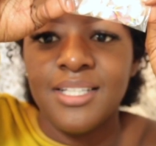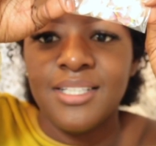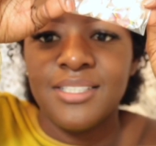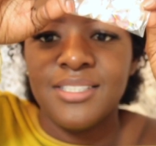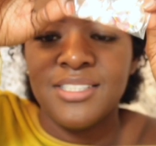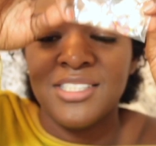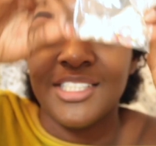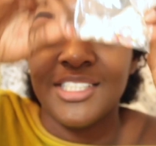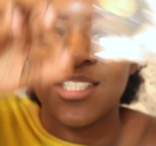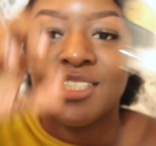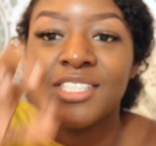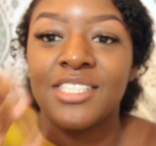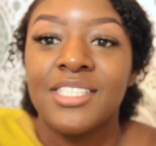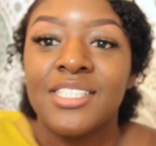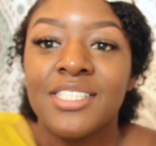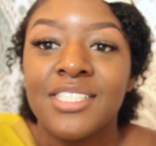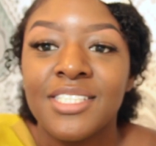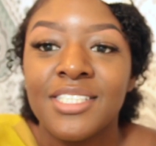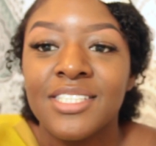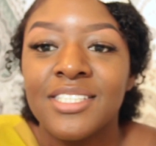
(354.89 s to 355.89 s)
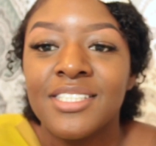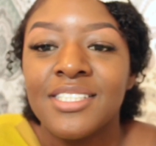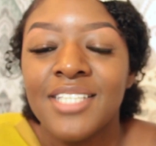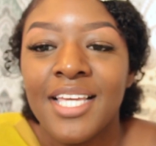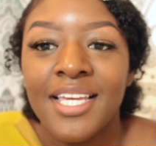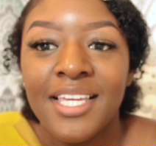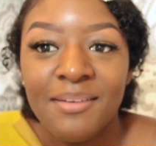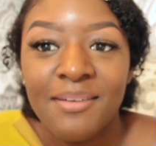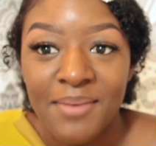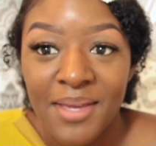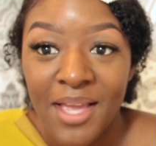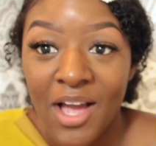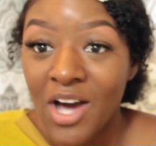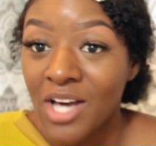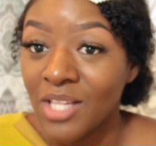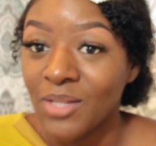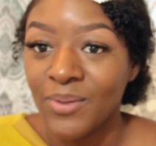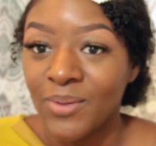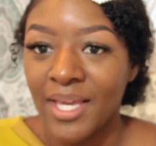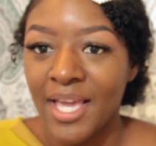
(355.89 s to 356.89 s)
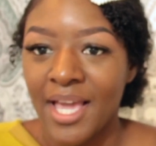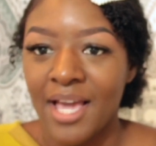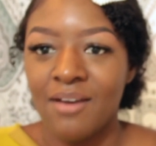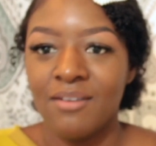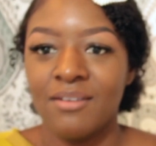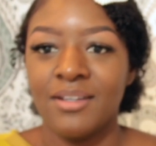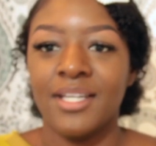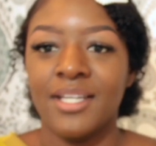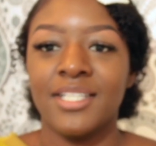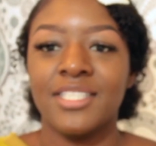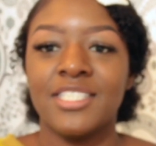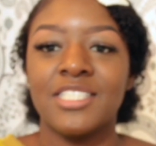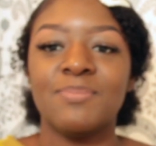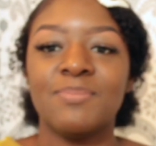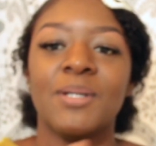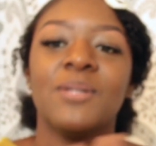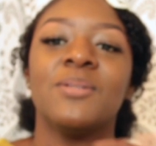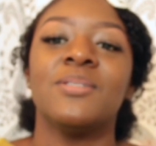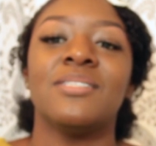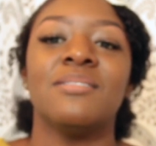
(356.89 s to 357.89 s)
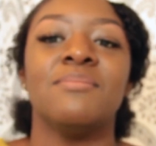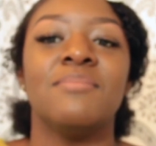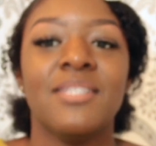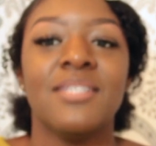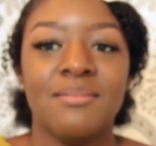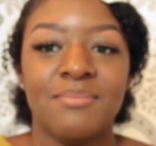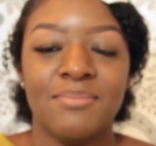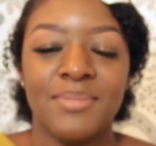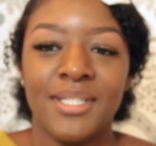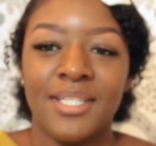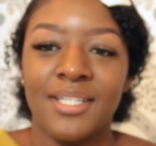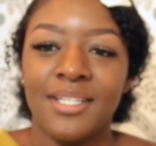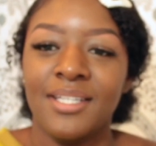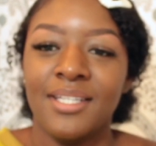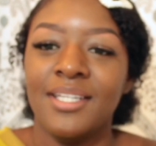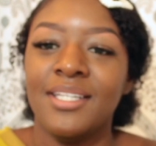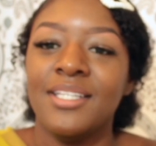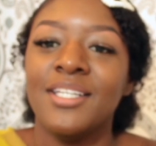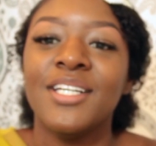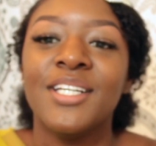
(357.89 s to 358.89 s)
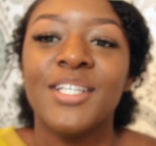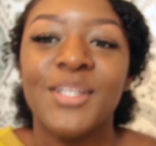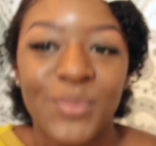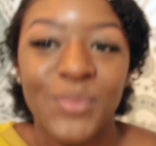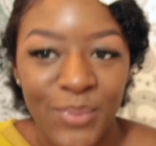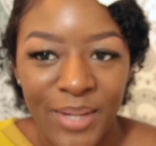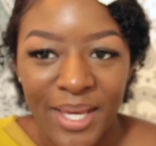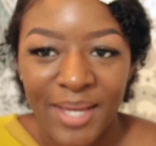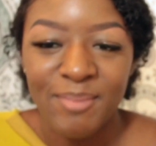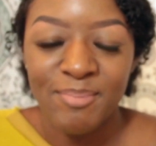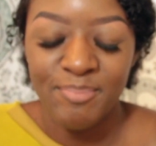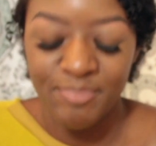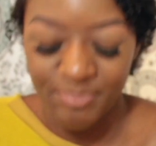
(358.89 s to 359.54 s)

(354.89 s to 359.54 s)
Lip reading: is just taking me all the way out, exposing me, but in a good way.